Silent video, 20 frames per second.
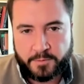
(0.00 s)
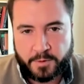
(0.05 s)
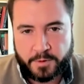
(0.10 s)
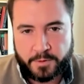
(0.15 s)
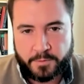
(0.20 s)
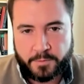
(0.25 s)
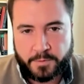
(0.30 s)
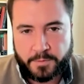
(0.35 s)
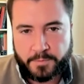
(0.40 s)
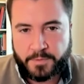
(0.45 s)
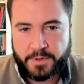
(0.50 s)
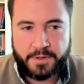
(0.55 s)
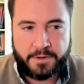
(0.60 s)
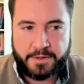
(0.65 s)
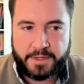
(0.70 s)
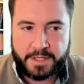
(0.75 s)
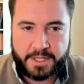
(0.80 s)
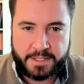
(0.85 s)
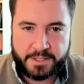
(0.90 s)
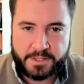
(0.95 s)
With, with
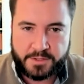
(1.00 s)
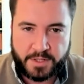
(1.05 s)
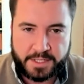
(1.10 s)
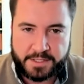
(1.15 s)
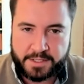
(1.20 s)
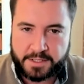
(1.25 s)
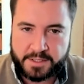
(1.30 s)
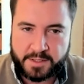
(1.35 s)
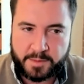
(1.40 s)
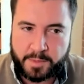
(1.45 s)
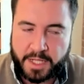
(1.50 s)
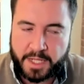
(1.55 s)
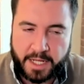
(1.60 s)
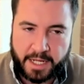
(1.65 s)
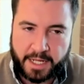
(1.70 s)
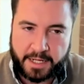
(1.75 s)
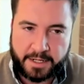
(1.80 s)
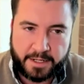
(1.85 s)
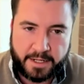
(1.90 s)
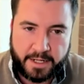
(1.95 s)
all the constraints on
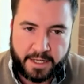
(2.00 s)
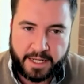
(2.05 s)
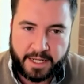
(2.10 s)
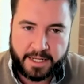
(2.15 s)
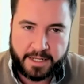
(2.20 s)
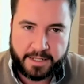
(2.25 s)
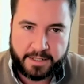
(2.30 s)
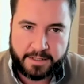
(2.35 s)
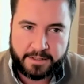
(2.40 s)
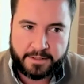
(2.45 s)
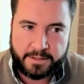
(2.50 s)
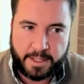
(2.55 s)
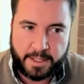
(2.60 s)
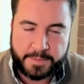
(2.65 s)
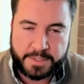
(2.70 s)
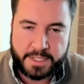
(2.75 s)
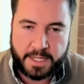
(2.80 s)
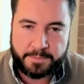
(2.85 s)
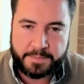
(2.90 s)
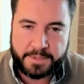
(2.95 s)
supply, I, I,
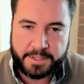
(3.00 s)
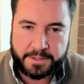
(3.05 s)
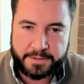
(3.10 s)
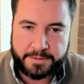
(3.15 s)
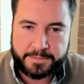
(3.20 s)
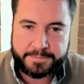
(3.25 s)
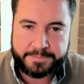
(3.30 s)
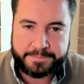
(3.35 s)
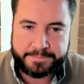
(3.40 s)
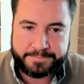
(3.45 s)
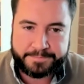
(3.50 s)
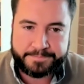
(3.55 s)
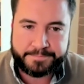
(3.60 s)
I'm skeptical.